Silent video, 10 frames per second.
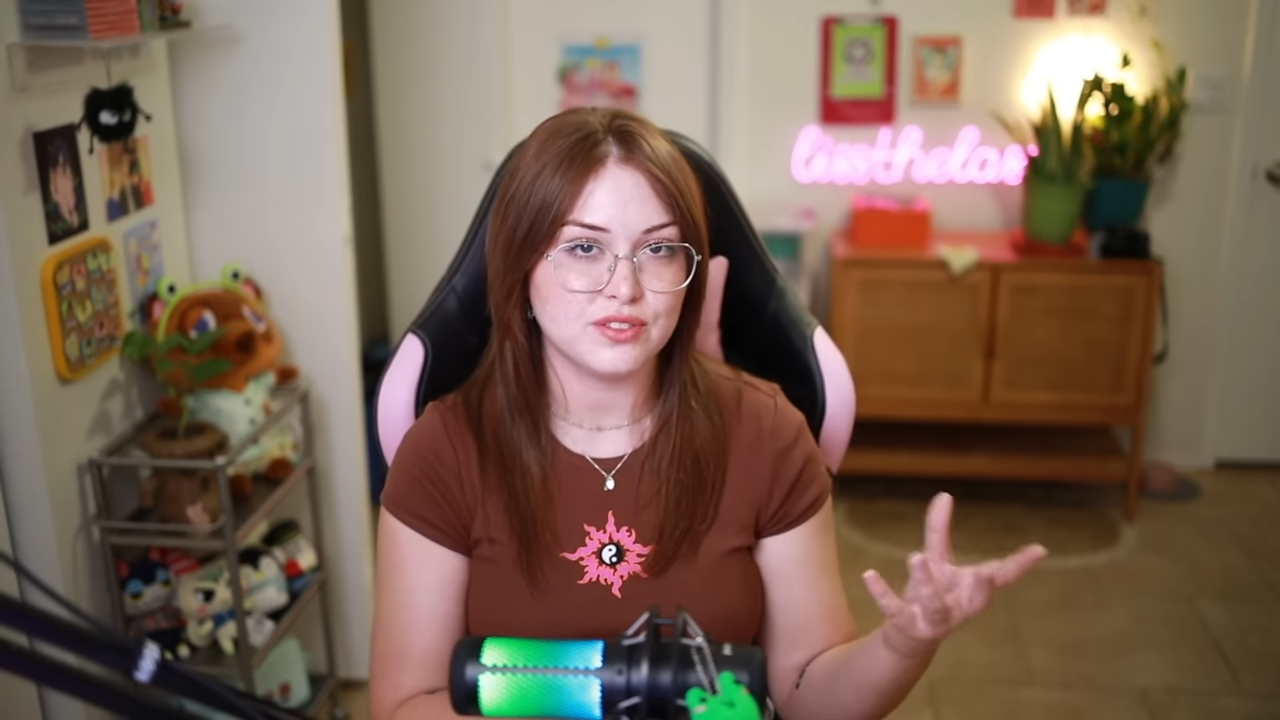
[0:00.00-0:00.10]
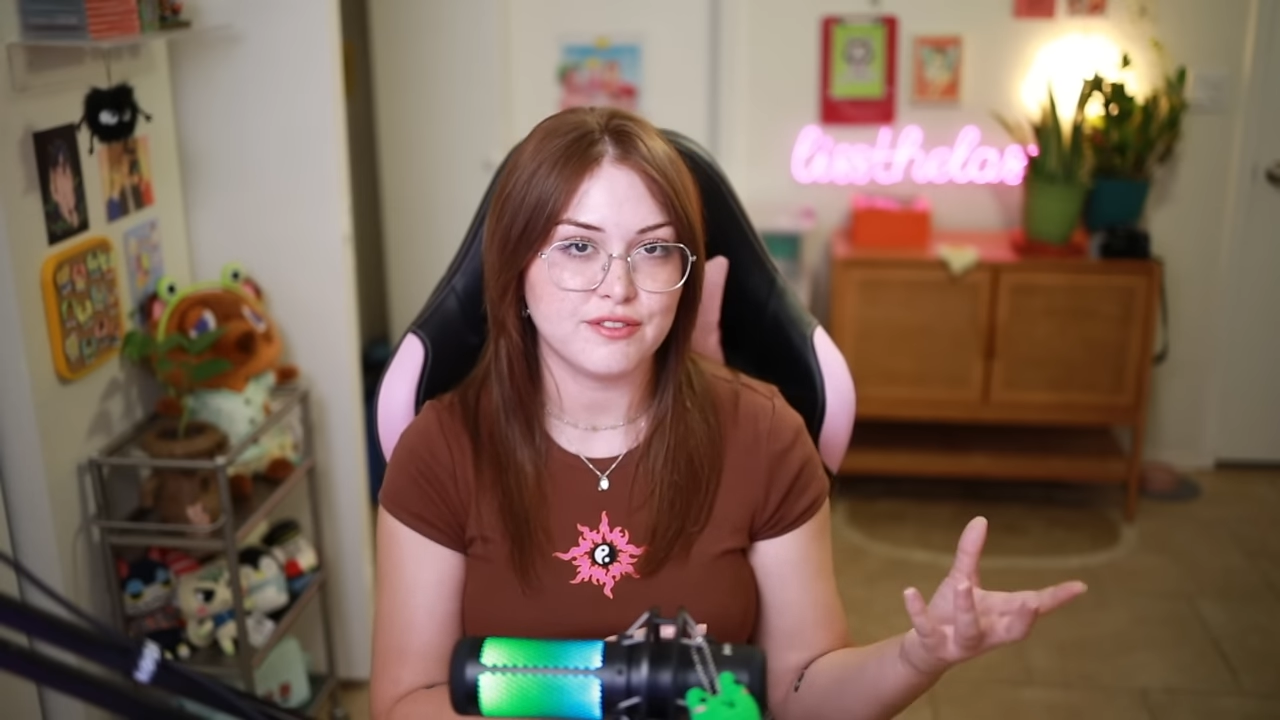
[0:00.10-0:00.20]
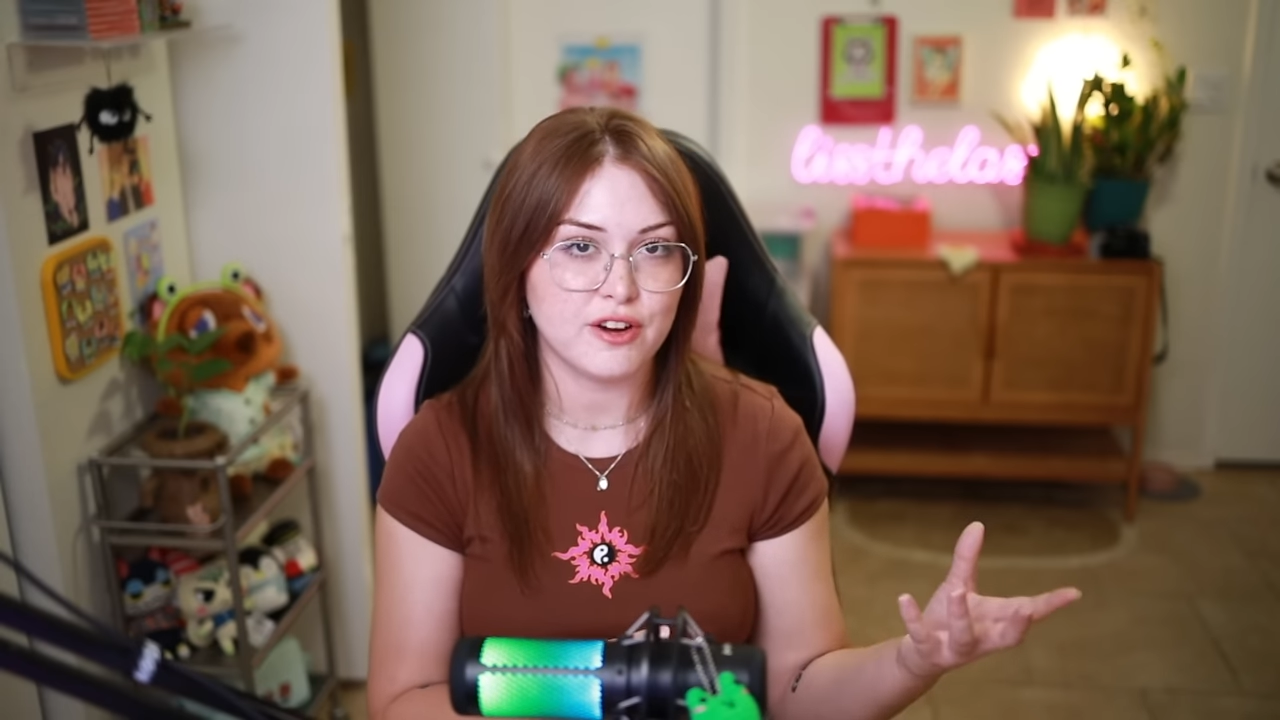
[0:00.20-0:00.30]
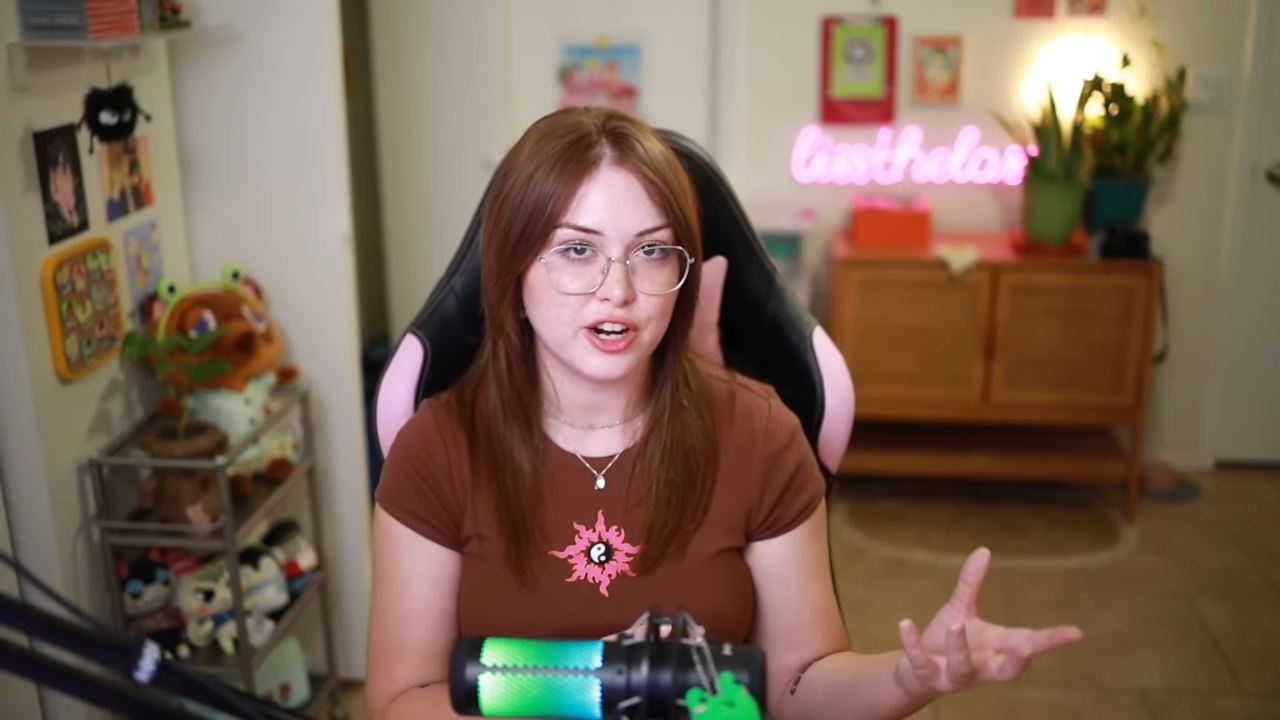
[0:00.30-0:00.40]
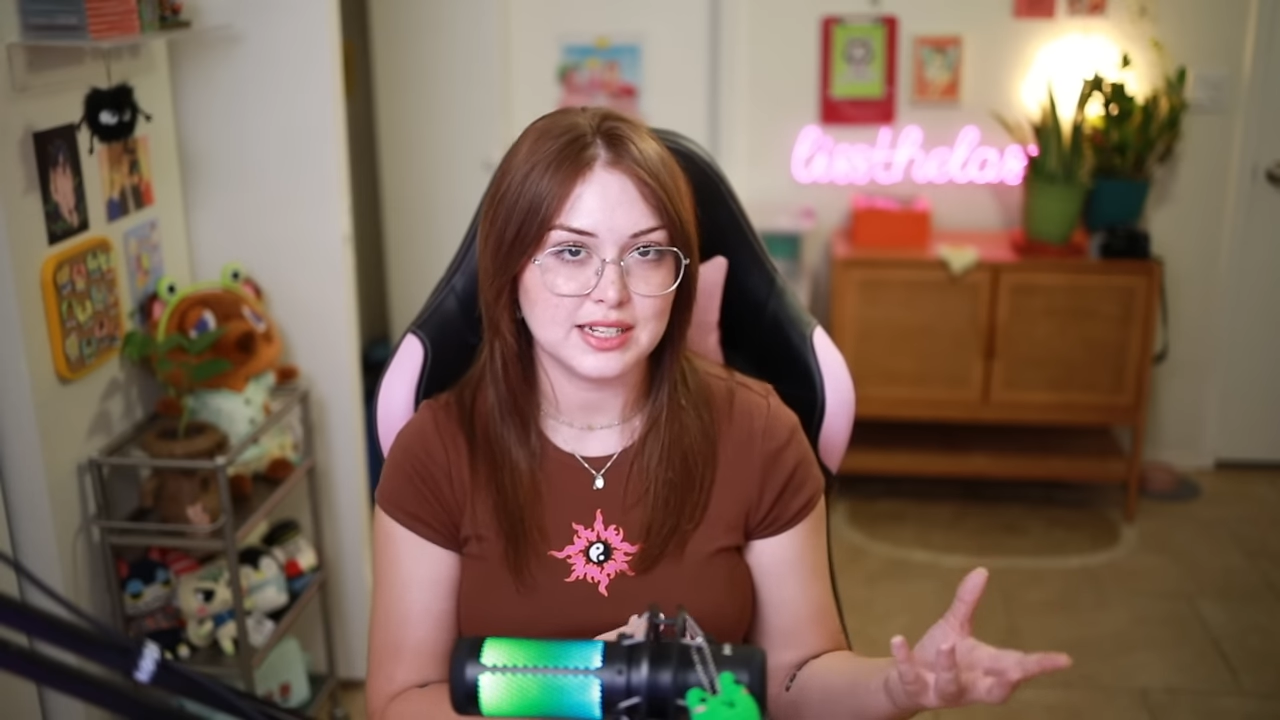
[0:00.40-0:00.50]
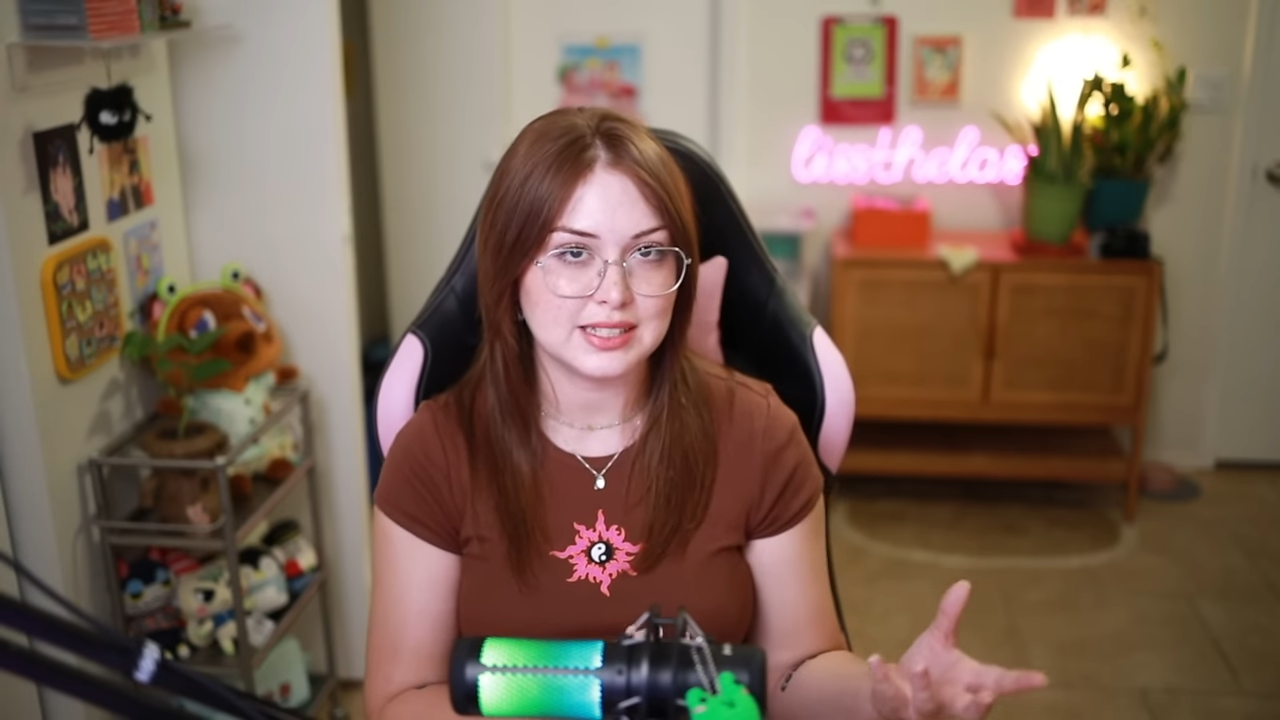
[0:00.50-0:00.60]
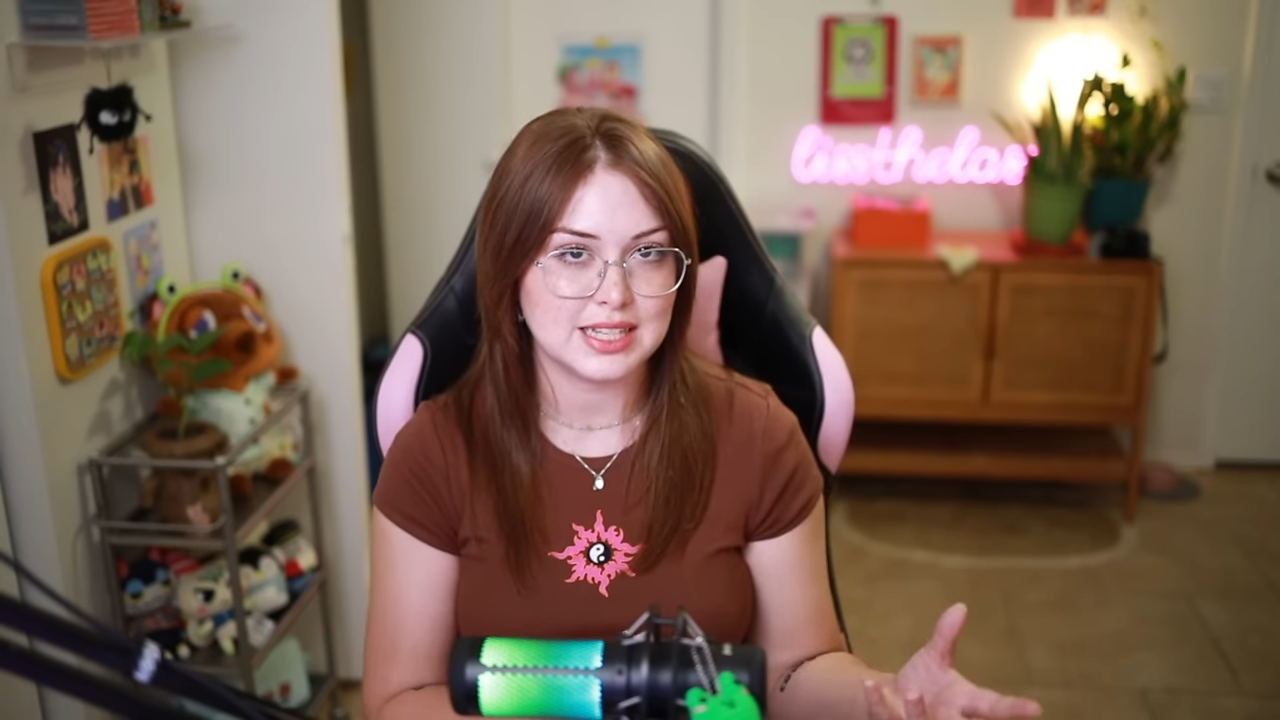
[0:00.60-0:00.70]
nefarious